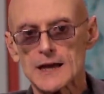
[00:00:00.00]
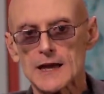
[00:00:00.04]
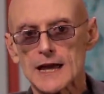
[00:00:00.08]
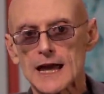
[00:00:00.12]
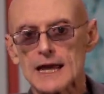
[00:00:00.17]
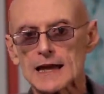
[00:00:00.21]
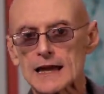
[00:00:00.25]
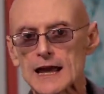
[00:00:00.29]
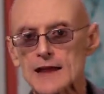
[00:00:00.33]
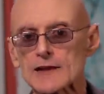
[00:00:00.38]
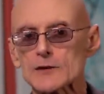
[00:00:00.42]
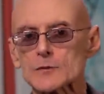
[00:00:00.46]

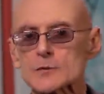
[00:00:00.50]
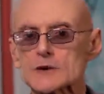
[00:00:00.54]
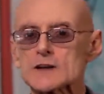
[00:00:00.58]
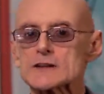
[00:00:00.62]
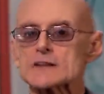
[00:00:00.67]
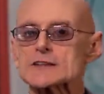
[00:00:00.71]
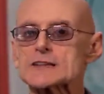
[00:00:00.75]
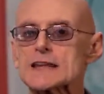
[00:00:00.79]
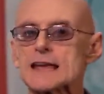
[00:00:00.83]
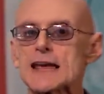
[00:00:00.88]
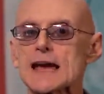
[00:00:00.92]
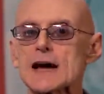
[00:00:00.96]
In other
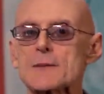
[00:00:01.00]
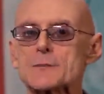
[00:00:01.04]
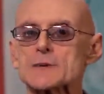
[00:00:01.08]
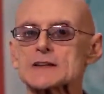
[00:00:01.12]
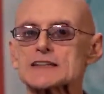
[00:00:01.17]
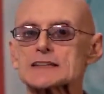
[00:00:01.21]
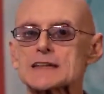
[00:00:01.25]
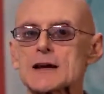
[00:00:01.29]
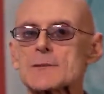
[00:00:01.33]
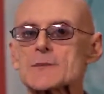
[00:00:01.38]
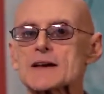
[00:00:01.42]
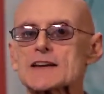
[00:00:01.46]
words, the
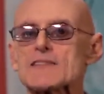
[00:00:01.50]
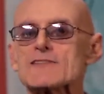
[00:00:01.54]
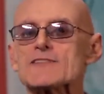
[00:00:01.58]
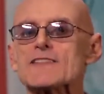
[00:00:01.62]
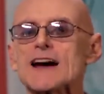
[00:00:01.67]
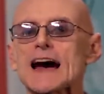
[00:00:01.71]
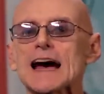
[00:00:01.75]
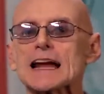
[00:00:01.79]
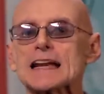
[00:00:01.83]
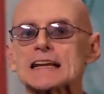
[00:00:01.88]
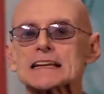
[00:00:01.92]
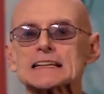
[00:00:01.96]
epistemic
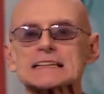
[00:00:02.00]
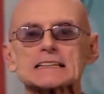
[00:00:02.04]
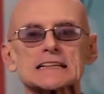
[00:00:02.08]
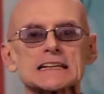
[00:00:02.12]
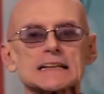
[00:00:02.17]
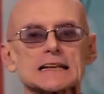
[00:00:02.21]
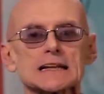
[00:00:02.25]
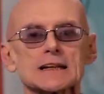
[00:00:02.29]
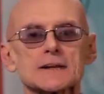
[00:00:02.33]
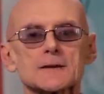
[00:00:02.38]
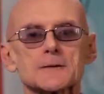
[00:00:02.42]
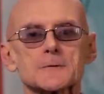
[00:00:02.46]

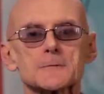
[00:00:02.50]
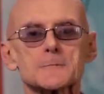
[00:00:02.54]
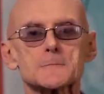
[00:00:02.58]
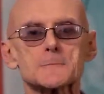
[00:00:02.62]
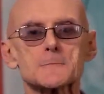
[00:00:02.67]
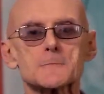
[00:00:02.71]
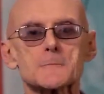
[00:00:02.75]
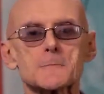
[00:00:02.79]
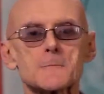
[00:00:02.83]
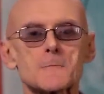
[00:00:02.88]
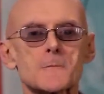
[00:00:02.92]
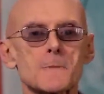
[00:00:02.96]
fallacy
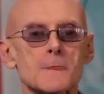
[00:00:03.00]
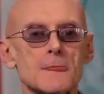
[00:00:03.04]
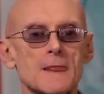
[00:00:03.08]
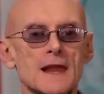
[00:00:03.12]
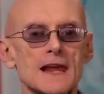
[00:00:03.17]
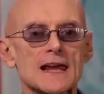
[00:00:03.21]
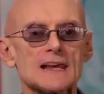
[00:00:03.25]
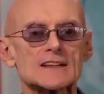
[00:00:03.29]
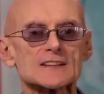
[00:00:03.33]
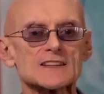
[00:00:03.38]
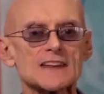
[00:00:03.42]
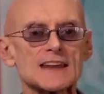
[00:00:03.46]

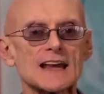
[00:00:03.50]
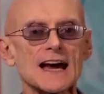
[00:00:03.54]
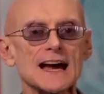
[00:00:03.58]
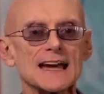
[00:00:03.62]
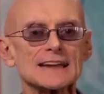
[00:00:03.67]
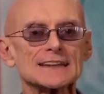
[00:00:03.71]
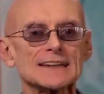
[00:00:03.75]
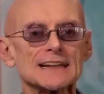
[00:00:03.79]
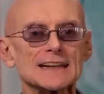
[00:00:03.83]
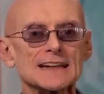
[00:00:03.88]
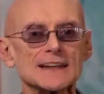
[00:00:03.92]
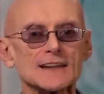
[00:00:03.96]
is the
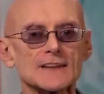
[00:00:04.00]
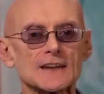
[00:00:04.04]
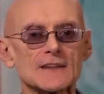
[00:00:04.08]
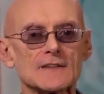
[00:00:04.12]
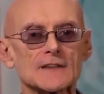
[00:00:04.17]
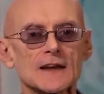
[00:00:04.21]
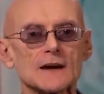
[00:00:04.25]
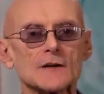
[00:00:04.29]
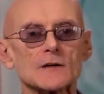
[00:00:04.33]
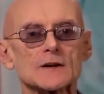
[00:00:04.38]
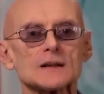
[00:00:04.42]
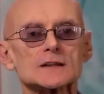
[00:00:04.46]
idea that
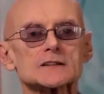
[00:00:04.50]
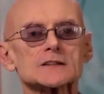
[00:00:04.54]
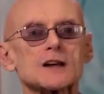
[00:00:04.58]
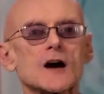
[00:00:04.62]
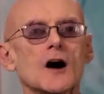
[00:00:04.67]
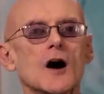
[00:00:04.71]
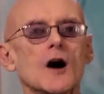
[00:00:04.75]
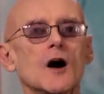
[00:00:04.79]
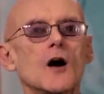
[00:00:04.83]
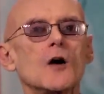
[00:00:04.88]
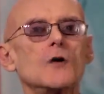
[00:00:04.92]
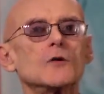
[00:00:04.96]
there is
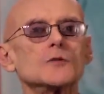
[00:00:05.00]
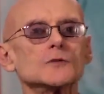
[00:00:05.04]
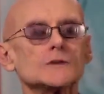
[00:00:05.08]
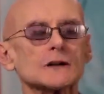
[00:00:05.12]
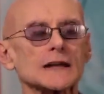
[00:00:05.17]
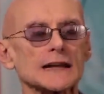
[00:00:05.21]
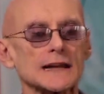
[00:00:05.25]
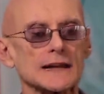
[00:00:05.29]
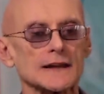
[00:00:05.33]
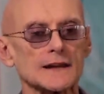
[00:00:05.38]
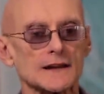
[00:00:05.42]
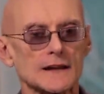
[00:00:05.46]

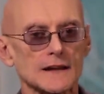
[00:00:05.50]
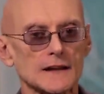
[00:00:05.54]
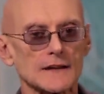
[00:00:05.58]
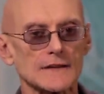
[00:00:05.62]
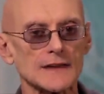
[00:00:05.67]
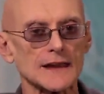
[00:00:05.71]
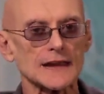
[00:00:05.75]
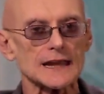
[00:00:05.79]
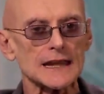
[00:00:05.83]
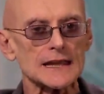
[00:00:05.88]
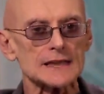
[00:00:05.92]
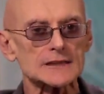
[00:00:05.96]
only
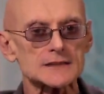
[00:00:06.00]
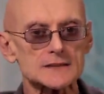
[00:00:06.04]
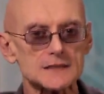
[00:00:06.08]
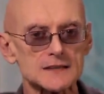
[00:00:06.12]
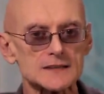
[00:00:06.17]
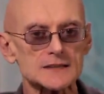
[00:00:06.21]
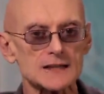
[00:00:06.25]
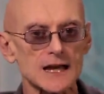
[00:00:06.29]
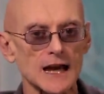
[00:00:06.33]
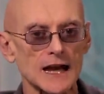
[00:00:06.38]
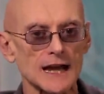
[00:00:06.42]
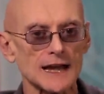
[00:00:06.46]
the
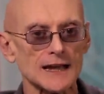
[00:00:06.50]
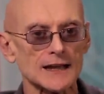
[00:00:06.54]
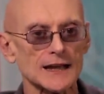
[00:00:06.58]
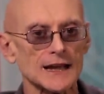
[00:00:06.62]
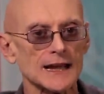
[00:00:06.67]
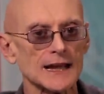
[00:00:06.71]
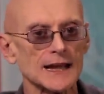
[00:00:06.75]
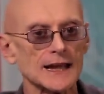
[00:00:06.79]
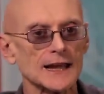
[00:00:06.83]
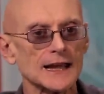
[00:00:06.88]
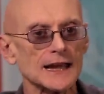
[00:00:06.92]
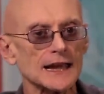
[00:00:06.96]
inside
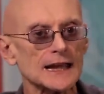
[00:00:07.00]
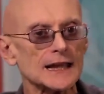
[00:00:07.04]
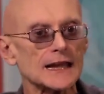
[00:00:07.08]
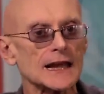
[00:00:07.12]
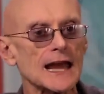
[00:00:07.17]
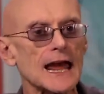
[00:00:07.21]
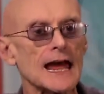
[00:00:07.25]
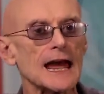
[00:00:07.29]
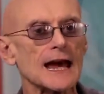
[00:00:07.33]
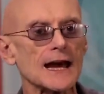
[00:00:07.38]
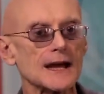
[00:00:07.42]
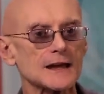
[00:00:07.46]

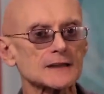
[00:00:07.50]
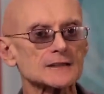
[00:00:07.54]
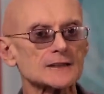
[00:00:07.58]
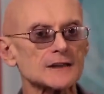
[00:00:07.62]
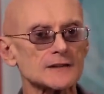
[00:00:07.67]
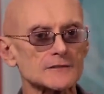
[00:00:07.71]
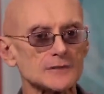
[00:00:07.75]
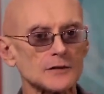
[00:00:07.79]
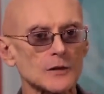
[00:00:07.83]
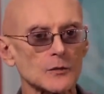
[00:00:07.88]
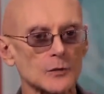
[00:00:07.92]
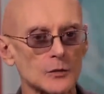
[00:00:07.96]

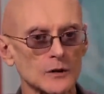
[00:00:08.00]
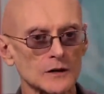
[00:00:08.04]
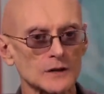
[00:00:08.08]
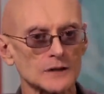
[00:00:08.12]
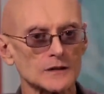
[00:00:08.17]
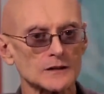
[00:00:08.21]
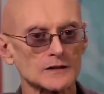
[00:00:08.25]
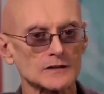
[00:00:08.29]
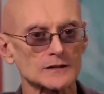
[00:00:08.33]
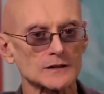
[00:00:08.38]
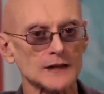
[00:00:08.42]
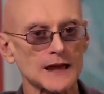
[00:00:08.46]
inactive
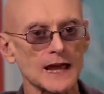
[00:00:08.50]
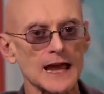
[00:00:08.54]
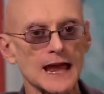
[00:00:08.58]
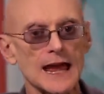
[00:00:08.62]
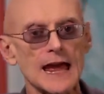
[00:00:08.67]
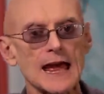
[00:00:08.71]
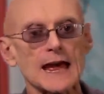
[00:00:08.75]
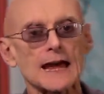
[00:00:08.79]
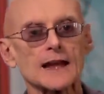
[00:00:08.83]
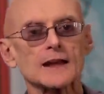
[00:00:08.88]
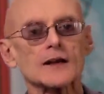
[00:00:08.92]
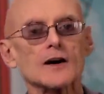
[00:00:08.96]
world
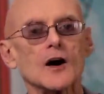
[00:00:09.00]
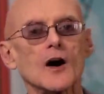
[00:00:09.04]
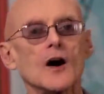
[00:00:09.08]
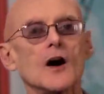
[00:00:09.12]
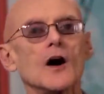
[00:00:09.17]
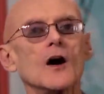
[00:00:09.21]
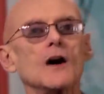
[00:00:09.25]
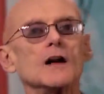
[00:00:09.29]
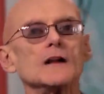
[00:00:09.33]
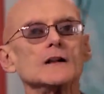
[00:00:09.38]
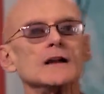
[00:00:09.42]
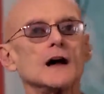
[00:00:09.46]
and
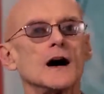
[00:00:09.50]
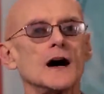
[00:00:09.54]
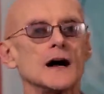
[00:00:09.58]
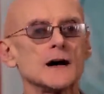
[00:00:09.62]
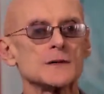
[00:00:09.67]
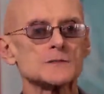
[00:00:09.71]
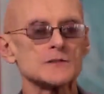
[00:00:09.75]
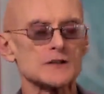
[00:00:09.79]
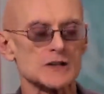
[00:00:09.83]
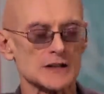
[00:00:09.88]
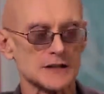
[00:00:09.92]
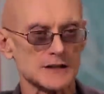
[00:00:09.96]
all
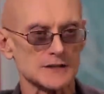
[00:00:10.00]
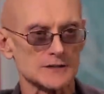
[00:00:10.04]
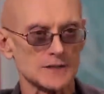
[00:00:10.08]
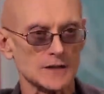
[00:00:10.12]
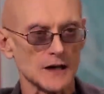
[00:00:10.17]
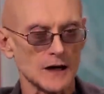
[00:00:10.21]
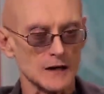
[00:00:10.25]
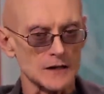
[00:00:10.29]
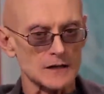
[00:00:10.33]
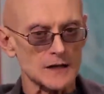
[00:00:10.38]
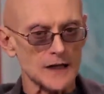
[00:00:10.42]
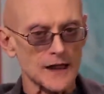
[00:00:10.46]
objects
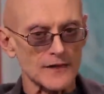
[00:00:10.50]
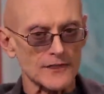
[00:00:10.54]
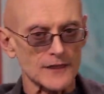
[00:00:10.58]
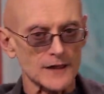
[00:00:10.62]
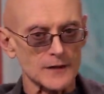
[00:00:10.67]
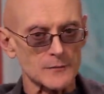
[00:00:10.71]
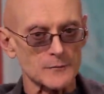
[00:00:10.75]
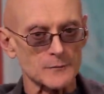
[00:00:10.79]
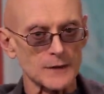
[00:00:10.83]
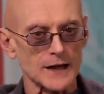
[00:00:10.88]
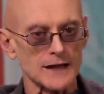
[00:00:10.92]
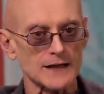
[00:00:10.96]
are
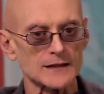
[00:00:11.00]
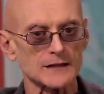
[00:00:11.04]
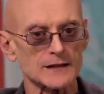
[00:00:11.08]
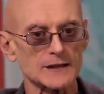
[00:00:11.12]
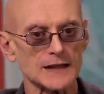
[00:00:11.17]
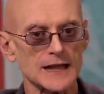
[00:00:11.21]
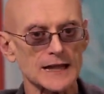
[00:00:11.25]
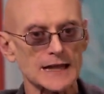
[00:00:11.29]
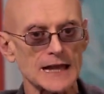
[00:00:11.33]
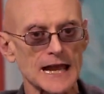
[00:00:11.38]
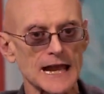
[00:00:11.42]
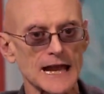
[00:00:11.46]
nothing but
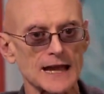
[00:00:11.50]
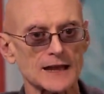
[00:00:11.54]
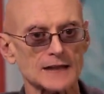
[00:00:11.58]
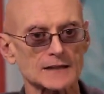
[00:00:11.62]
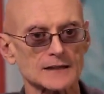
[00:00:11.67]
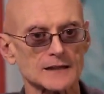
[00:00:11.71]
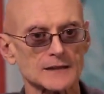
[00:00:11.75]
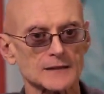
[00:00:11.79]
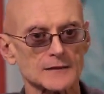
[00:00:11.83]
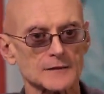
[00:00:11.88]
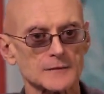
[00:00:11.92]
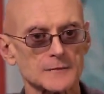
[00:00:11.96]

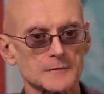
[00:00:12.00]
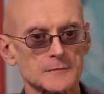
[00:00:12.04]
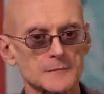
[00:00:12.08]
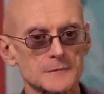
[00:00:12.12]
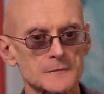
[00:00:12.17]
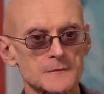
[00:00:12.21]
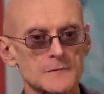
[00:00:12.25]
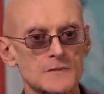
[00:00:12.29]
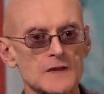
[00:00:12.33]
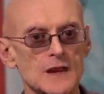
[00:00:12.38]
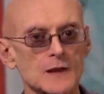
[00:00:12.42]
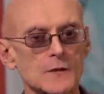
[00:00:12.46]
enacted,
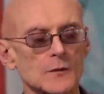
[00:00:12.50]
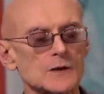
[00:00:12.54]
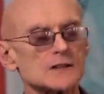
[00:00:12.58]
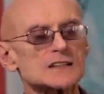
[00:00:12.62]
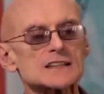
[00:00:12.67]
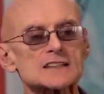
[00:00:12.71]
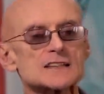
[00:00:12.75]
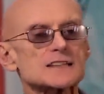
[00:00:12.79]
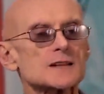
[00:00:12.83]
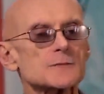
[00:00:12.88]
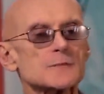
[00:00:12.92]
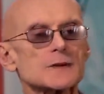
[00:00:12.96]
which
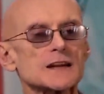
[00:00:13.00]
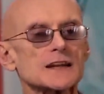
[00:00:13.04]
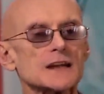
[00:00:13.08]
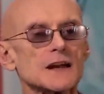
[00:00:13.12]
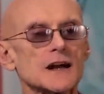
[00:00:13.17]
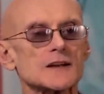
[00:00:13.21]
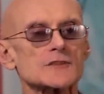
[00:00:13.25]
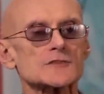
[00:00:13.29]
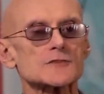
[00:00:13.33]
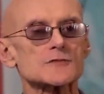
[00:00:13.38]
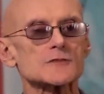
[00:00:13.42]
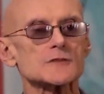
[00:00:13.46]
is simply
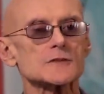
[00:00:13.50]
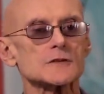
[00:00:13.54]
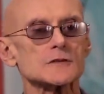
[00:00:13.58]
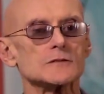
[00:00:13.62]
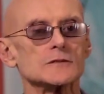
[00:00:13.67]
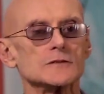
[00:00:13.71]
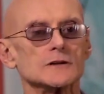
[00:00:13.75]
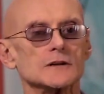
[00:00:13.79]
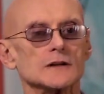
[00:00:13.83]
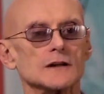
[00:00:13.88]
not true.